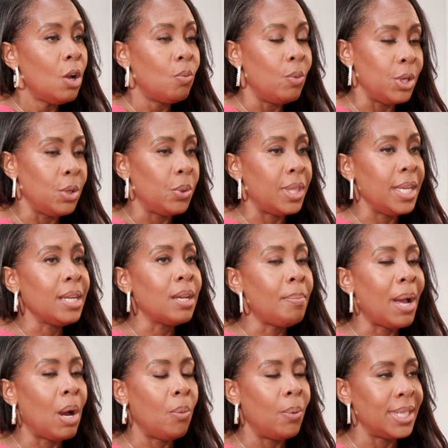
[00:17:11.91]
When you think
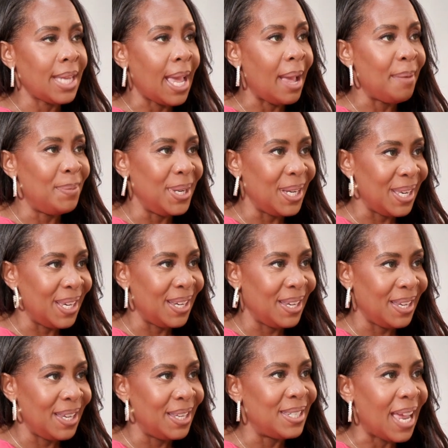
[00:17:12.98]
about what's happening
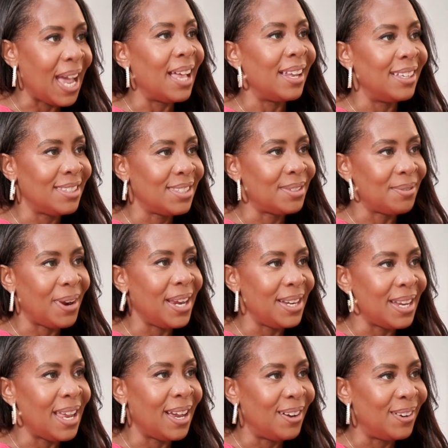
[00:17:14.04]
in Dallas right
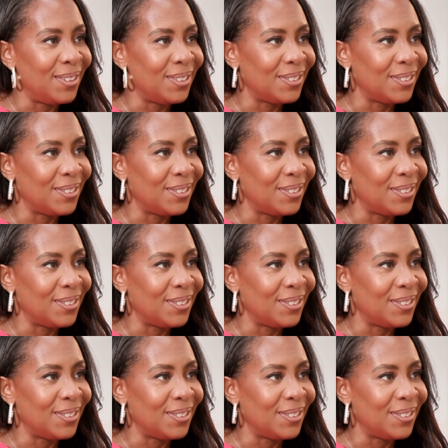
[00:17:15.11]
now,